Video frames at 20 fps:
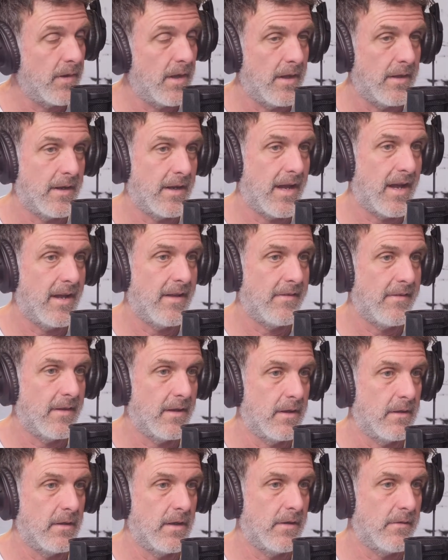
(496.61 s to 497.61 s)
And
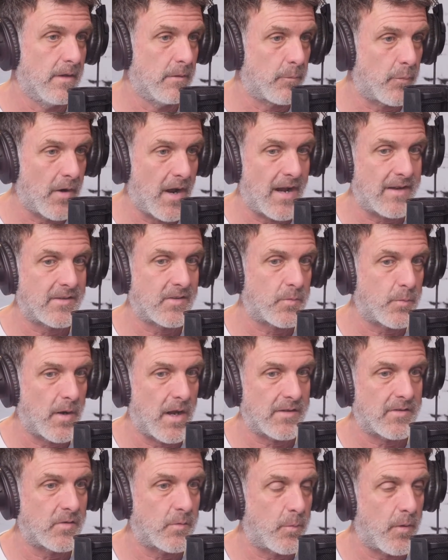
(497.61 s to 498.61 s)
then practice.
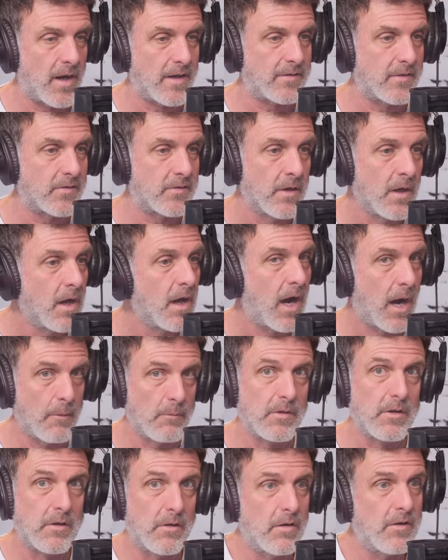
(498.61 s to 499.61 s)
I'm
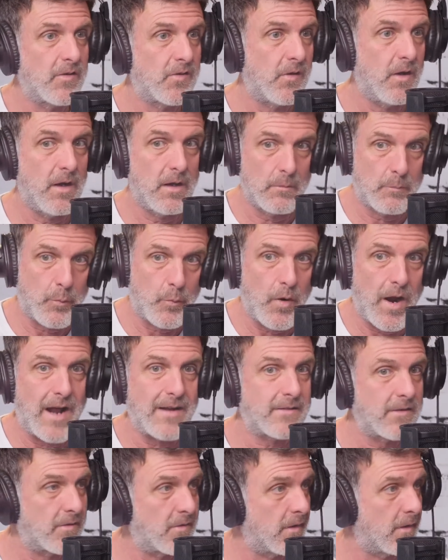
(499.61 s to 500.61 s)
literally saying
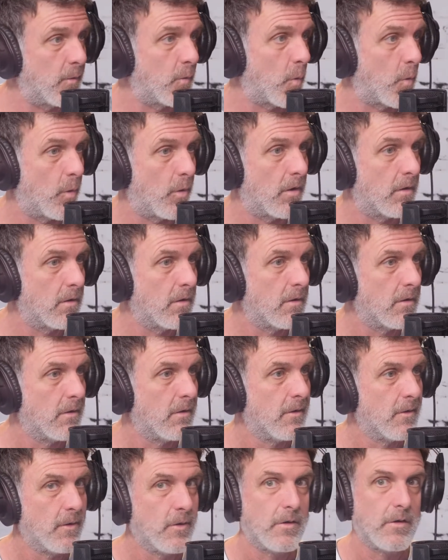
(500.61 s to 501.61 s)
practice ignore
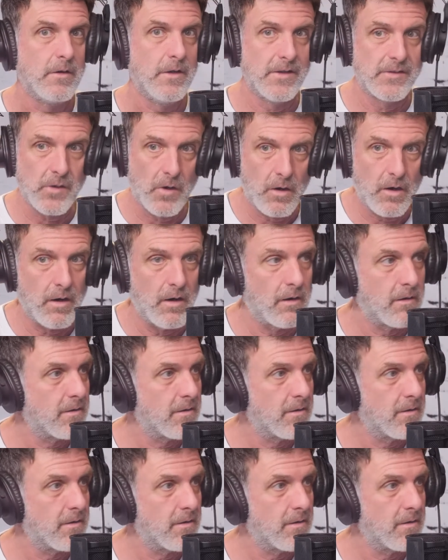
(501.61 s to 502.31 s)
is hard.